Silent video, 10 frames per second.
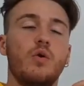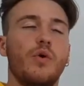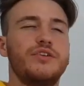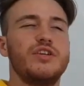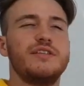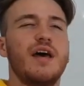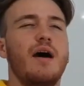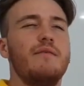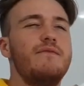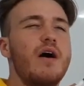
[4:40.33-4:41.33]
which is
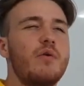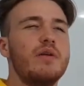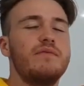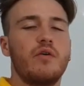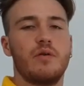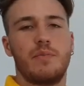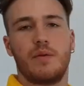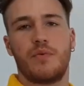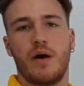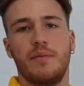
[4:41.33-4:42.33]
a very, very
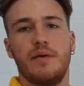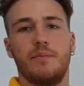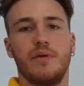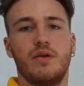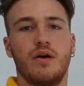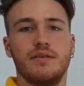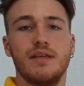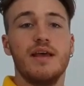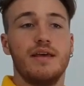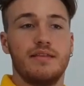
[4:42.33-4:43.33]
big problem
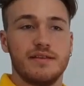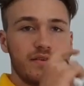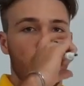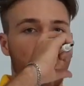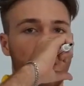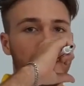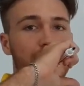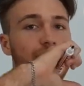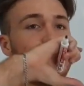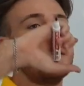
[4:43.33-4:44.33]
because this horn
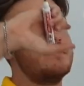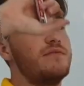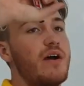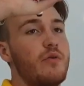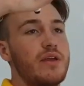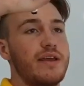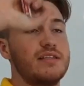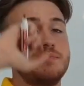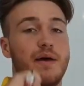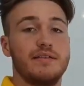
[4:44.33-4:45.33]
is very
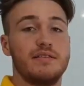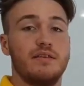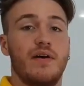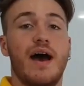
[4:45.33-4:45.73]
expensive,